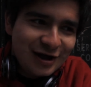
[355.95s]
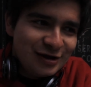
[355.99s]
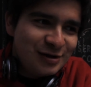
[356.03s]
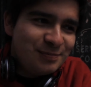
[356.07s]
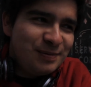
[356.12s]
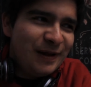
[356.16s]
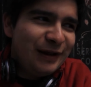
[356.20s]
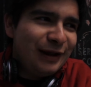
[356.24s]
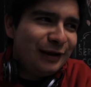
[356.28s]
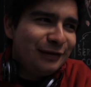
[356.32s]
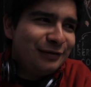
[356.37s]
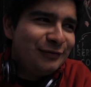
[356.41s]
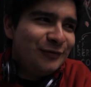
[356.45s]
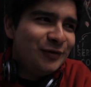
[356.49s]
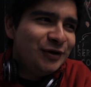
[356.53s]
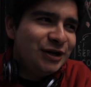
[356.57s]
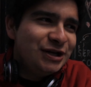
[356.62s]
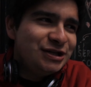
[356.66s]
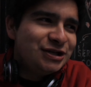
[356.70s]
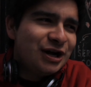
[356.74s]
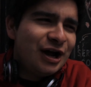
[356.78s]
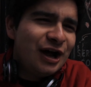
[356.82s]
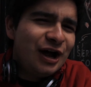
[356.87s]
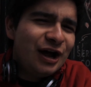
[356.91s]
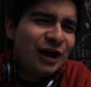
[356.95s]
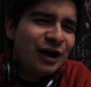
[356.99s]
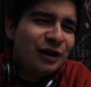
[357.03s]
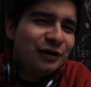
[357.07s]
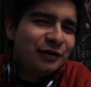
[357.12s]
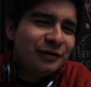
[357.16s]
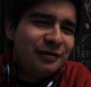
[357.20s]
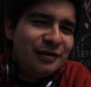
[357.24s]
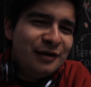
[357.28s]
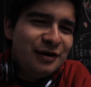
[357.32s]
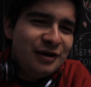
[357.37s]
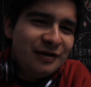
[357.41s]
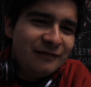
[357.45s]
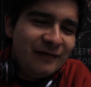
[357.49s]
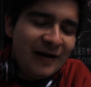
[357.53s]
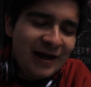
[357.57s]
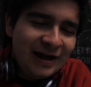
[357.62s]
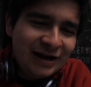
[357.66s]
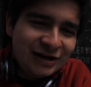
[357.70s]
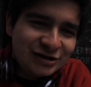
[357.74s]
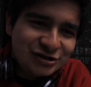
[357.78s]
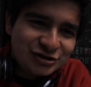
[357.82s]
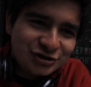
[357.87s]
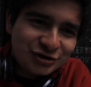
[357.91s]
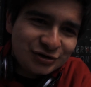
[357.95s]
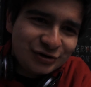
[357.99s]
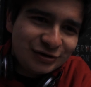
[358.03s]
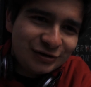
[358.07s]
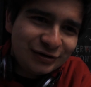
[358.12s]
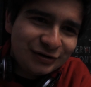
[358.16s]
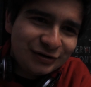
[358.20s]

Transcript: Play like Sweeney Todd or City of Angels.